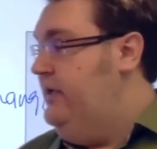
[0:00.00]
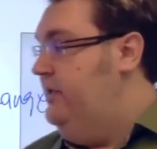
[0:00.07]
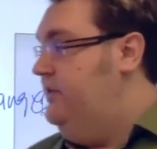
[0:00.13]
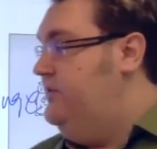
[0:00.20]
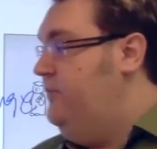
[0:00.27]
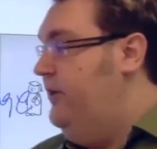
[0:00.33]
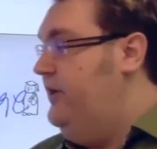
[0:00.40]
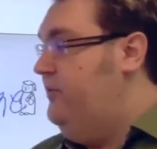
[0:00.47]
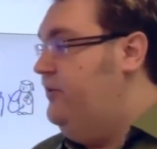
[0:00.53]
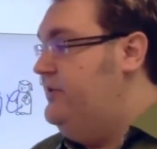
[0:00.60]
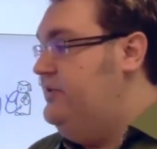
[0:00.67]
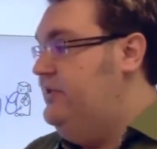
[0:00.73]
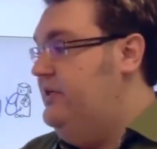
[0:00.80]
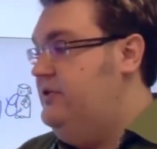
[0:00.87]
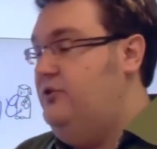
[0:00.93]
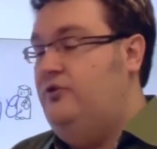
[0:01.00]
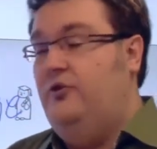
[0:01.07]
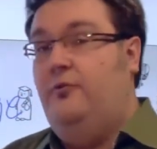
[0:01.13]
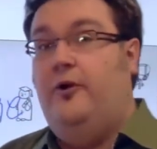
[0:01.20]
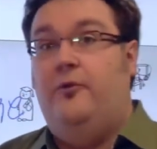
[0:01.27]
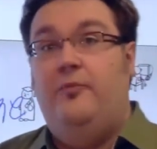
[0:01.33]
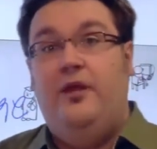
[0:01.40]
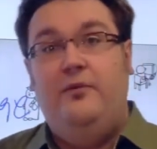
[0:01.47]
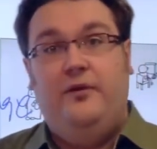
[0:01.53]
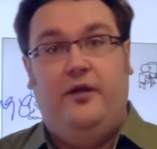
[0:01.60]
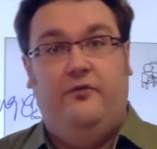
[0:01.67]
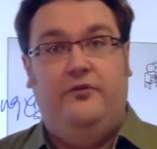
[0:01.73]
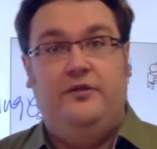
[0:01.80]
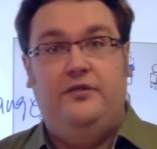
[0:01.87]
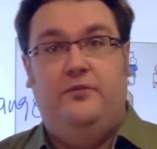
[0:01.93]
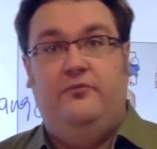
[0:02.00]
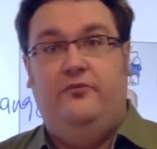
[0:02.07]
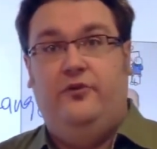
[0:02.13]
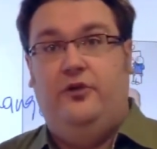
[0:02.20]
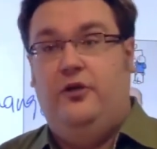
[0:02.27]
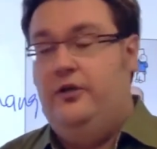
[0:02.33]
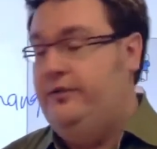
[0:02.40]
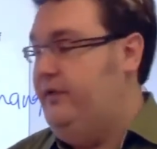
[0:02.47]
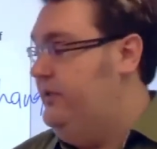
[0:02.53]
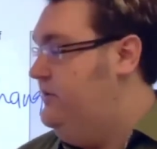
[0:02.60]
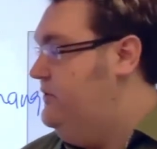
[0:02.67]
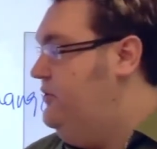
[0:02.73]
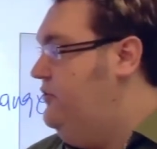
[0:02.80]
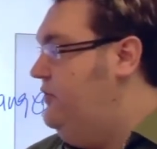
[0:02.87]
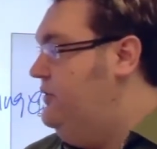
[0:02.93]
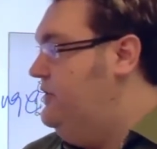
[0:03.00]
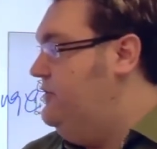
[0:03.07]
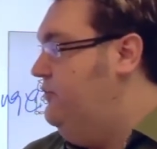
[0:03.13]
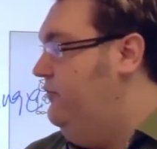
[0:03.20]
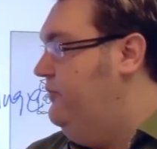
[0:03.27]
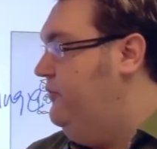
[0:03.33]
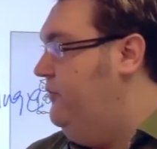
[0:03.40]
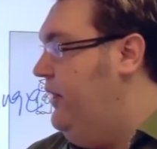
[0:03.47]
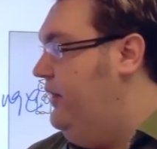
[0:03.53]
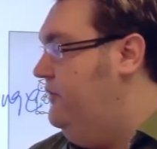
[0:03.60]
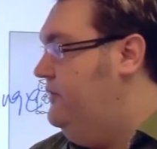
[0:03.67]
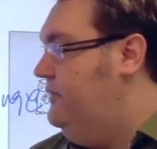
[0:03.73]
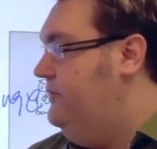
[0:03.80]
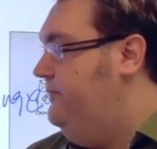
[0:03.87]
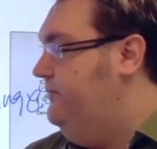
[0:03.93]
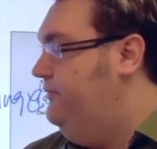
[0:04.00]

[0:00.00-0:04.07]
The Smart Ink presentation toolbar may be covering some of your content, so you can just move it around.